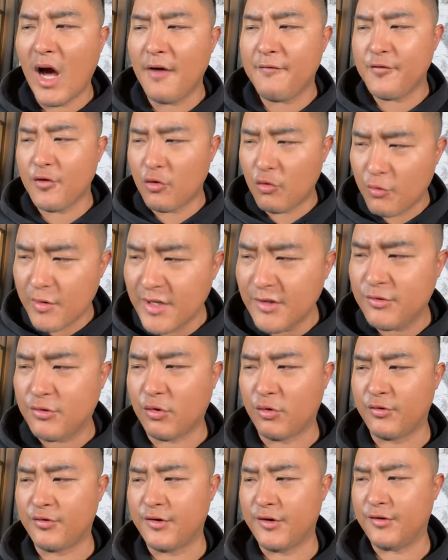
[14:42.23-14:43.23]
of your
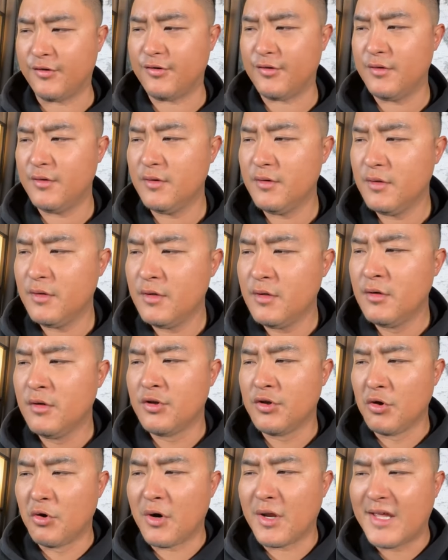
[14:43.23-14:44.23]
resources.
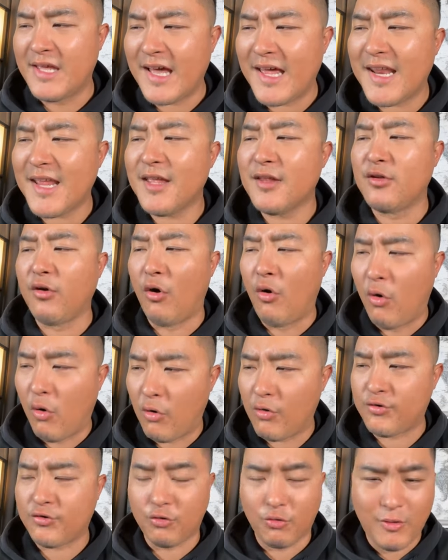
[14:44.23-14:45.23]
You're getting the
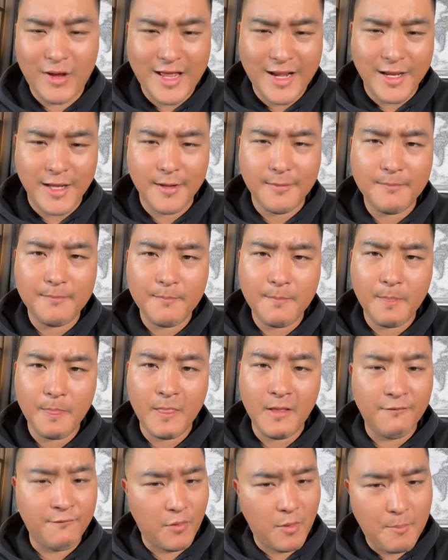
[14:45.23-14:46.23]
horse ready
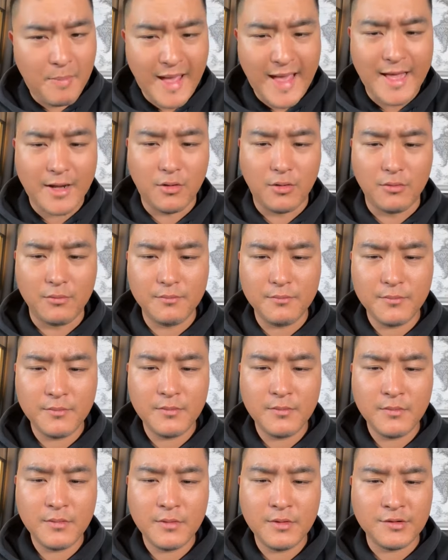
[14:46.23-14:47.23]
for battle.
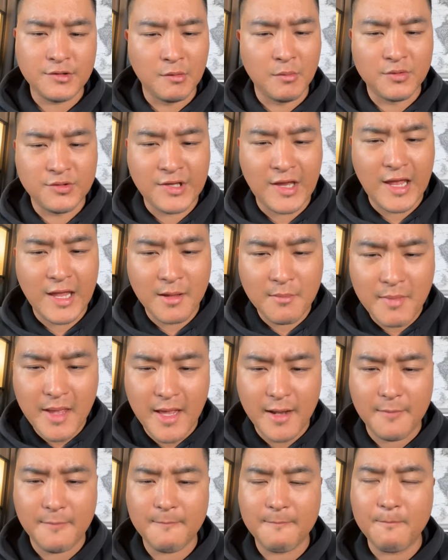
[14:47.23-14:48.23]
Someone say
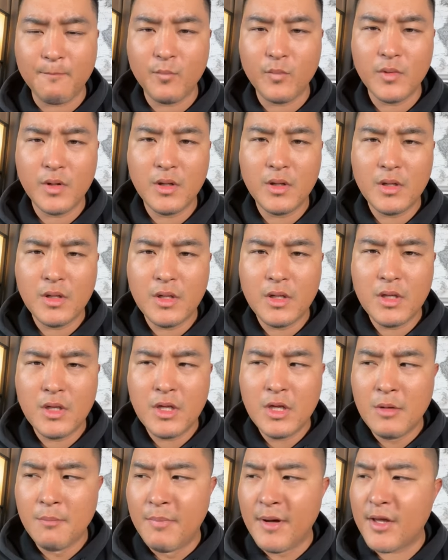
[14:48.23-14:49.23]
amen.
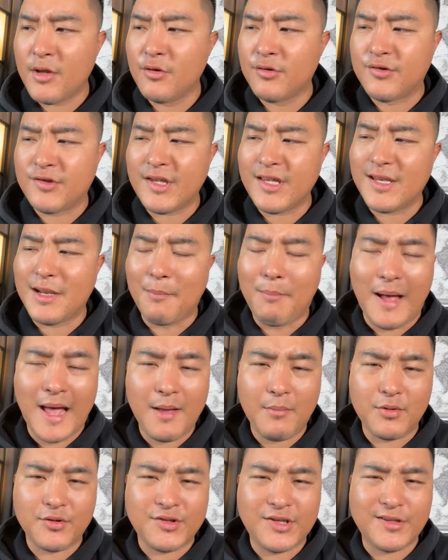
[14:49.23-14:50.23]
But you see, the
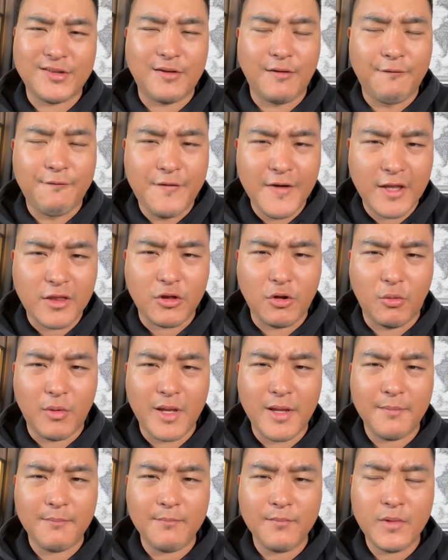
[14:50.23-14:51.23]
Bible says the
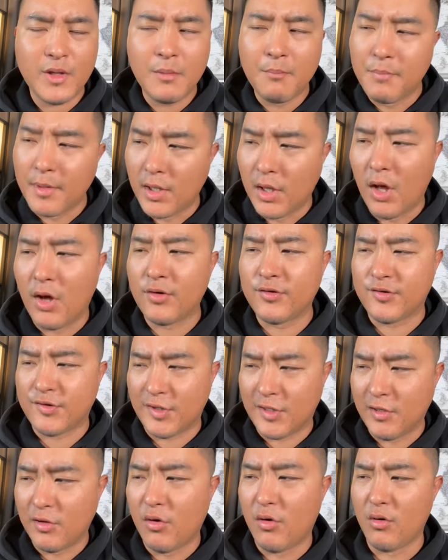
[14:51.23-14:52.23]
victory
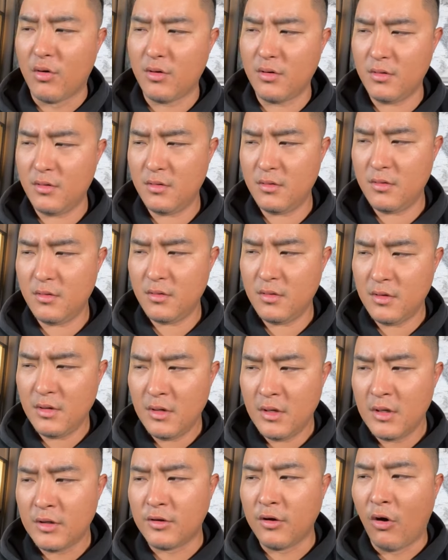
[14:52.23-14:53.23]
belongs to the Lord.
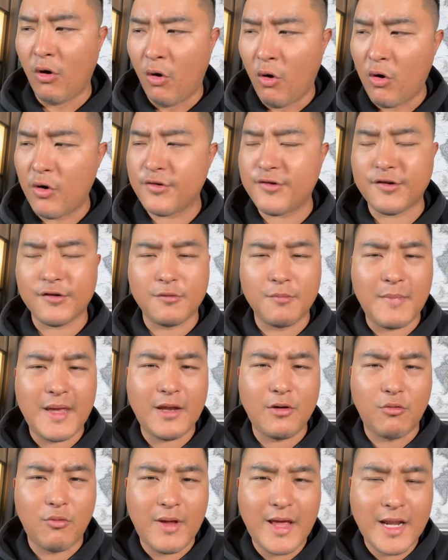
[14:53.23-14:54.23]
The horse is
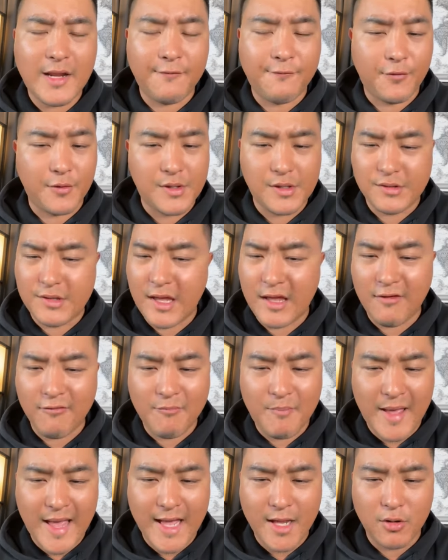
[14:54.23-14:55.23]
made ready for the day
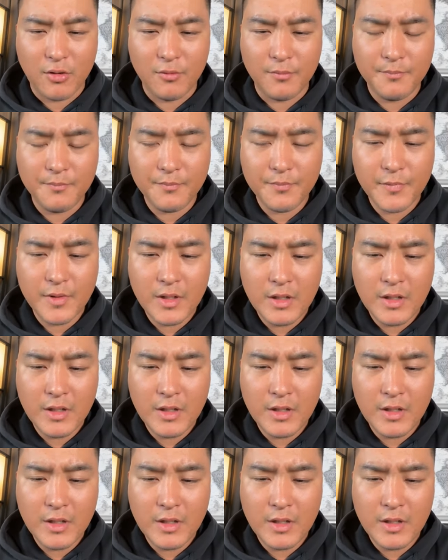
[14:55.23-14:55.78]
of battle,